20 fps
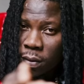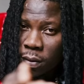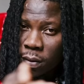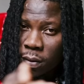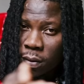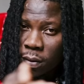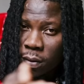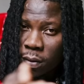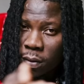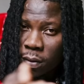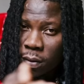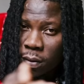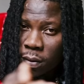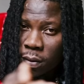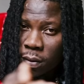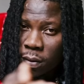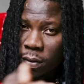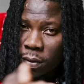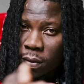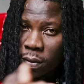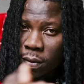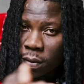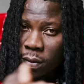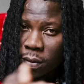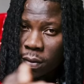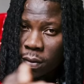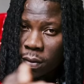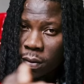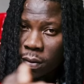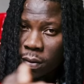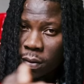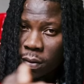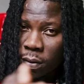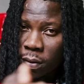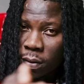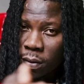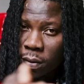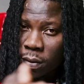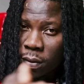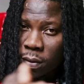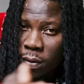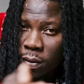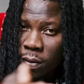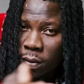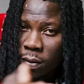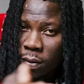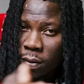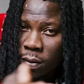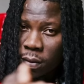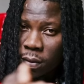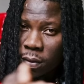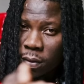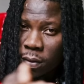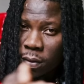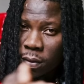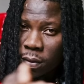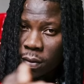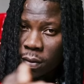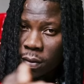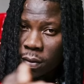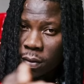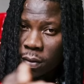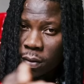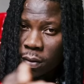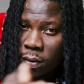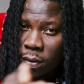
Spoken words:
(not speaking)